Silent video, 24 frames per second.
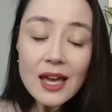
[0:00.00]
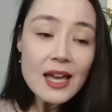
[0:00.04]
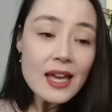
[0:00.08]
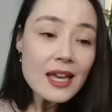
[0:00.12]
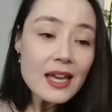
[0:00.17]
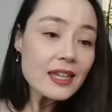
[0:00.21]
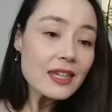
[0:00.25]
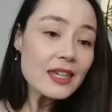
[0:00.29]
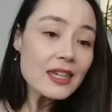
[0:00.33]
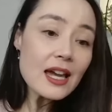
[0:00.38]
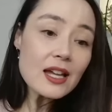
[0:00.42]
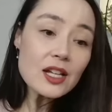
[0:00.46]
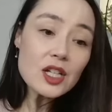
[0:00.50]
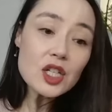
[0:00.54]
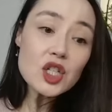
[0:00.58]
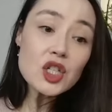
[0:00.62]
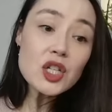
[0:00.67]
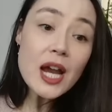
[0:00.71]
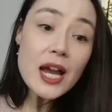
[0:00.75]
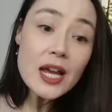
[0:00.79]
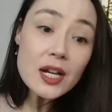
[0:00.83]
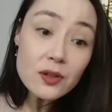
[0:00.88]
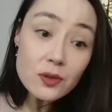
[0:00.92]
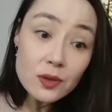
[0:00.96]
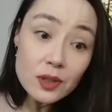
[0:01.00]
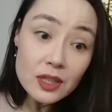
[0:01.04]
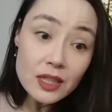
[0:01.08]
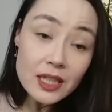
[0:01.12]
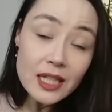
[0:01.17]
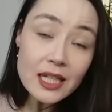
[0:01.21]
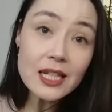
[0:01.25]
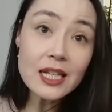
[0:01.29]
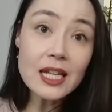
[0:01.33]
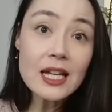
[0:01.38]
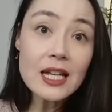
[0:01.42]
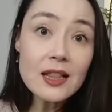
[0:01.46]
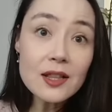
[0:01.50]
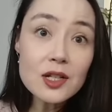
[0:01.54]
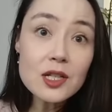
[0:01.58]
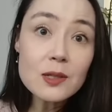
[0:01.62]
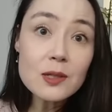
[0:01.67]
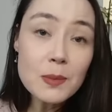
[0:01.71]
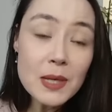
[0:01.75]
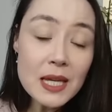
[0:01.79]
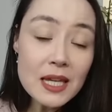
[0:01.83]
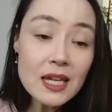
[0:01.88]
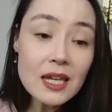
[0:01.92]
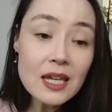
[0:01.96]
Yet generally in
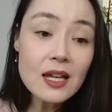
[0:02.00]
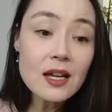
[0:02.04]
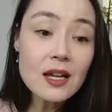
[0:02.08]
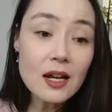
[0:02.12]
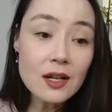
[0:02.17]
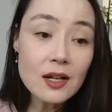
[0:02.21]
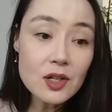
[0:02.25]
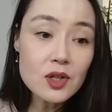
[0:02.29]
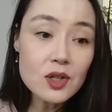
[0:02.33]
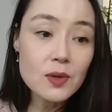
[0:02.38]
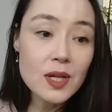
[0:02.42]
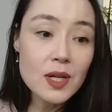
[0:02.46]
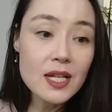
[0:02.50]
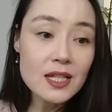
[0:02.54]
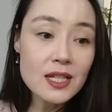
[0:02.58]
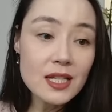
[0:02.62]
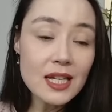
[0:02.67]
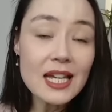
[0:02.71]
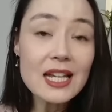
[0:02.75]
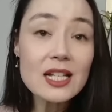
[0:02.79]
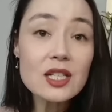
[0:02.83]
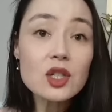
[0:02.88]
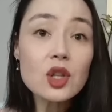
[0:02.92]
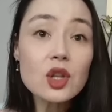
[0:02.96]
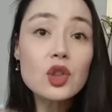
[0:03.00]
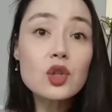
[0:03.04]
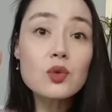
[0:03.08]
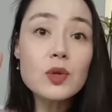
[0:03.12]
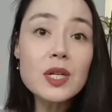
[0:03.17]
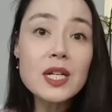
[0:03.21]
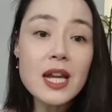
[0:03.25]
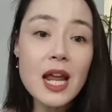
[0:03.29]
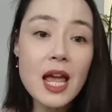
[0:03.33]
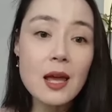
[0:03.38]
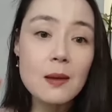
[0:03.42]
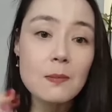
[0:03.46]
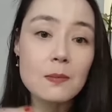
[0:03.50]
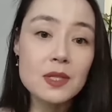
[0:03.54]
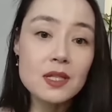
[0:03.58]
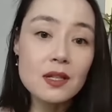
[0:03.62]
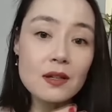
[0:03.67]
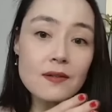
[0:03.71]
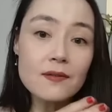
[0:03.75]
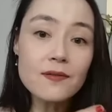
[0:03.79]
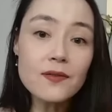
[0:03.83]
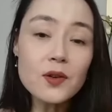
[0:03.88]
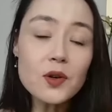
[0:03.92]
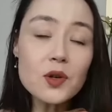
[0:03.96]
English-speaking countries, it's 3 names.
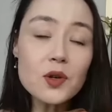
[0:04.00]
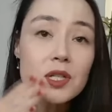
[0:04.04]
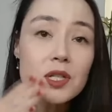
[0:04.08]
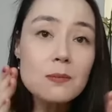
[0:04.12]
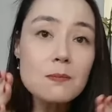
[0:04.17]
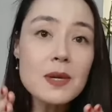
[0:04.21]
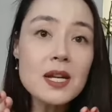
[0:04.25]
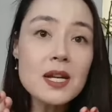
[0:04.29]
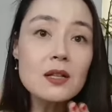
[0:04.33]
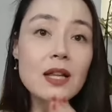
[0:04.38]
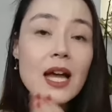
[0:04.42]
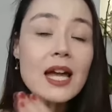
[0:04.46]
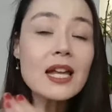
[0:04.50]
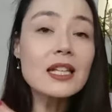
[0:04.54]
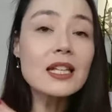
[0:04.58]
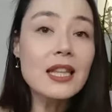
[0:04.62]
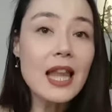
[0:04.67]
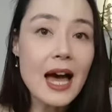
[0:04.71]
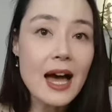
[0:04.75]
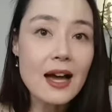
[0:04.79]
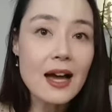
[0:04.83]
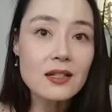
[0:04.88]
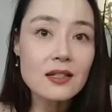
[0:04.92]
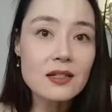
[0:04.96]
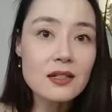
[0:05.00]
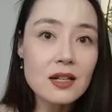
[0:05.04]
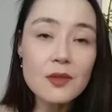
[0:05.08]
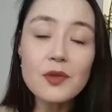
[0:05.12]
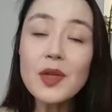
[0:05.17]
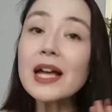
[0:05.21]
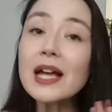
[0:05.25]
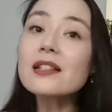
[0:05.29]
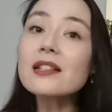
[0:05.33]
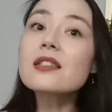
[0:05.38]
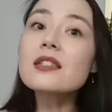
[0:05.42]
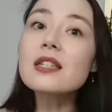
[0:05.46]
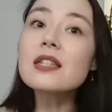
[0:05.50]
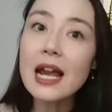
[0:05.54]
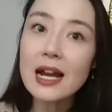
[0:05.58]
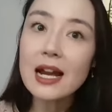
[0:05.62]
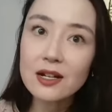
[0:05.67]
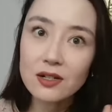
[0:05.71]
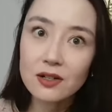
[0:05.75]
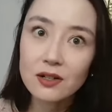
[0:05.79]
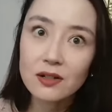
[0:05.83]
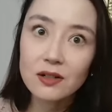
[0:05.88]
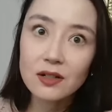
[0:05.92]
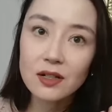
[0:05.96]
First, middle, and last. That's
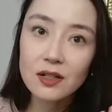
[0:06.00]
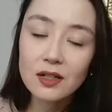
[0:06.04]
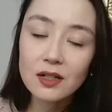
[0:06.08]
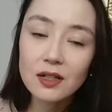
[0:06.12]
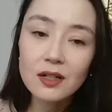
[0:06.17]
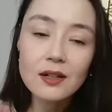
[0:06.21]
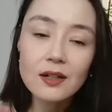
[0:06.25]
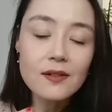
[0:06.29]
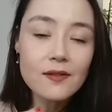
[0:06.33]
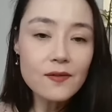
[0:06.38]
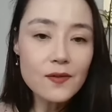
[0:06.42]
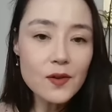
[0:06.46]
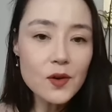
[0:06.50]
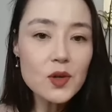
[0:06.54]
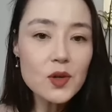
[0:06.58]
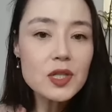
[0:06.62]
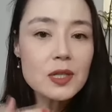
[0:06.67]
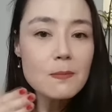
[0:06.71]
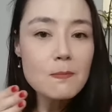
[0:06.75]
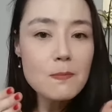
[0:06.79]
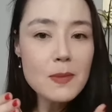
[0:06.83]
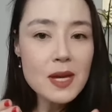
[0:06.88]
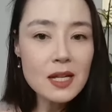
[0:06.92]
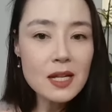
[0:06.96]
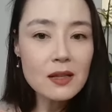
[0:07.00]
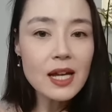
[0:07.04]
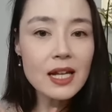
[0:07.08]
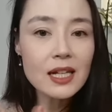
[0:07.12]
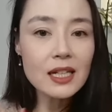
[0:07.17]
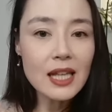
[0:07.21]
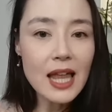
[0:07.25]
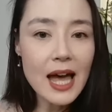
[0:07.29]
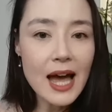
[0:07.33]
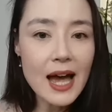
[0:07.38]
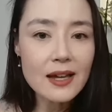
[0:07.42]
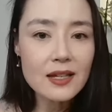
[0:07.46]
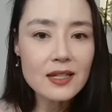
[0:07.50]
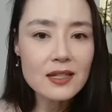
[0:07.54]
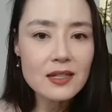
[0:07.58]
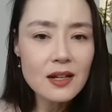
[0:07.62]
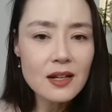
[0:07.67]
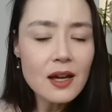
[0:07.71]
standard. First, middle, and last.